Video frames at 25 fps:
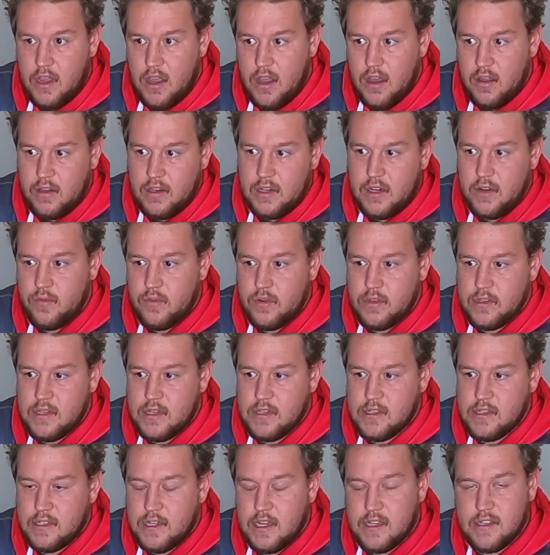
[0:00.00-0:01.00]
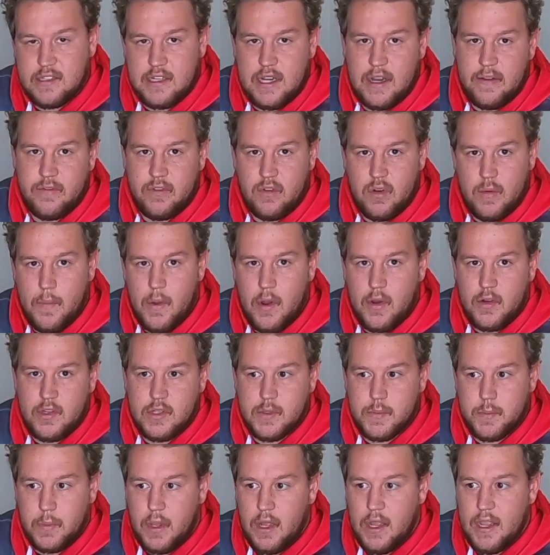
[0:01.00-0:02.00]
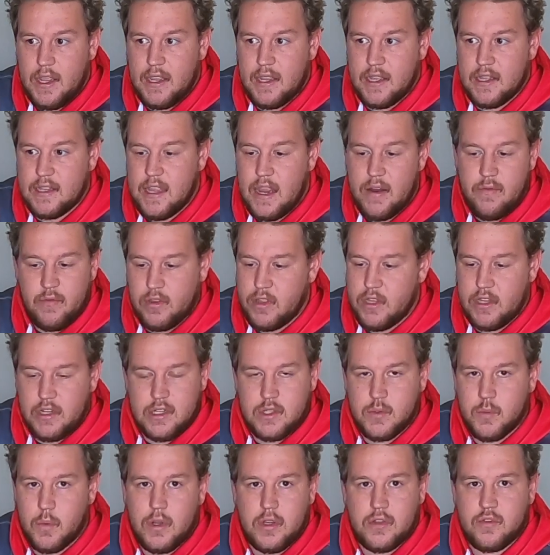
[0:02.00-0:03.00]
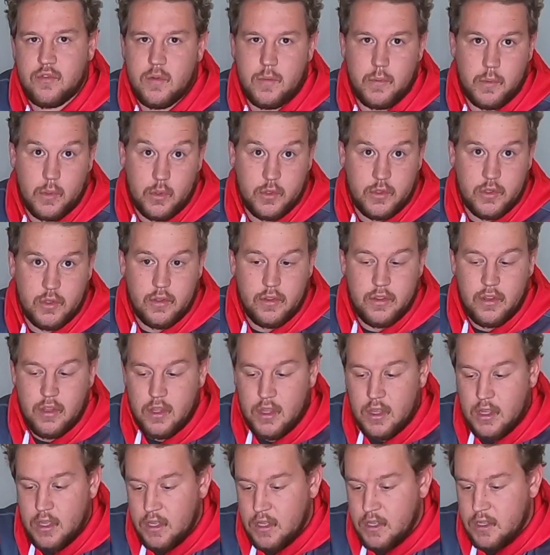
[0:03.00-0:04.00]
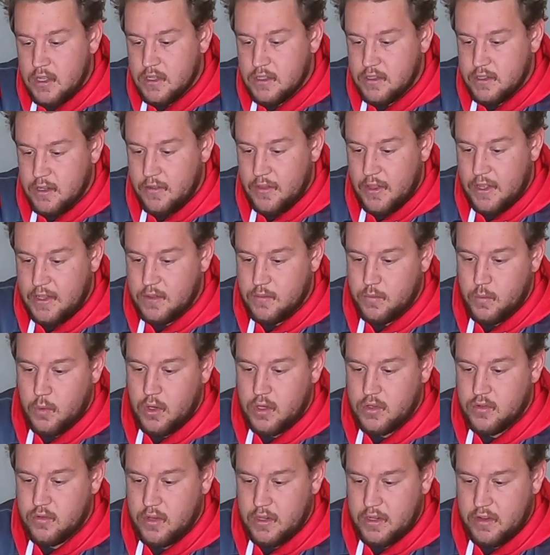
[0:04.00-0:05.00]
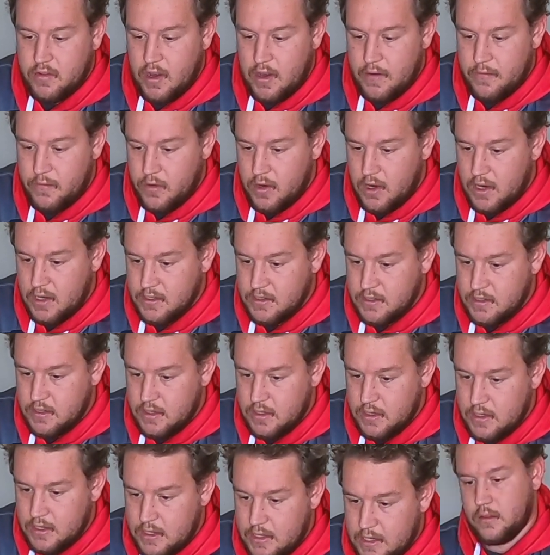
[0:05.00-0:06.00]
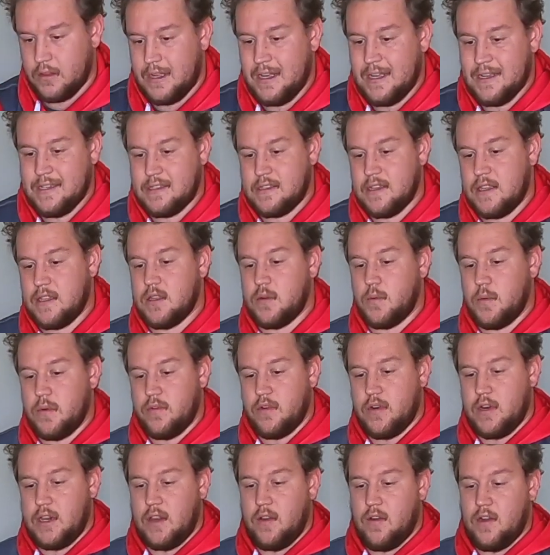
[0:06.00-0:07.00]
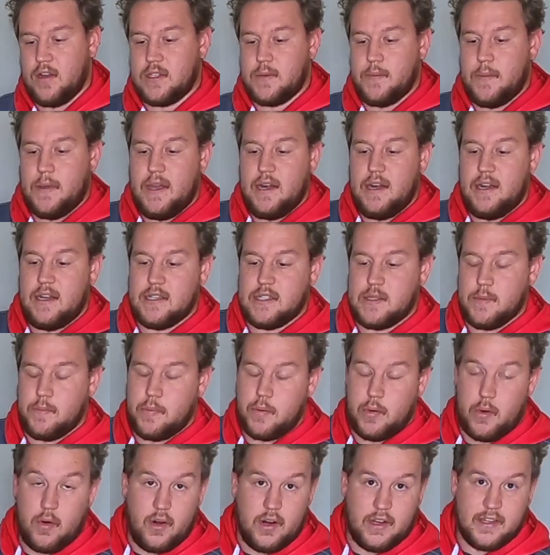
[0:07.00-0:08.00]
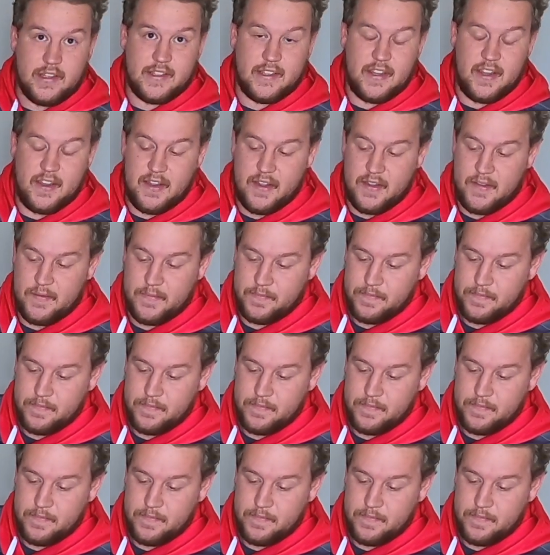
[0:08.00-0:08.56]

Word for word: The only difference is it doesn't have the remote display. Everything just works through Bluetooth. So that works really great for us. The last thing that we really liked about it is the price.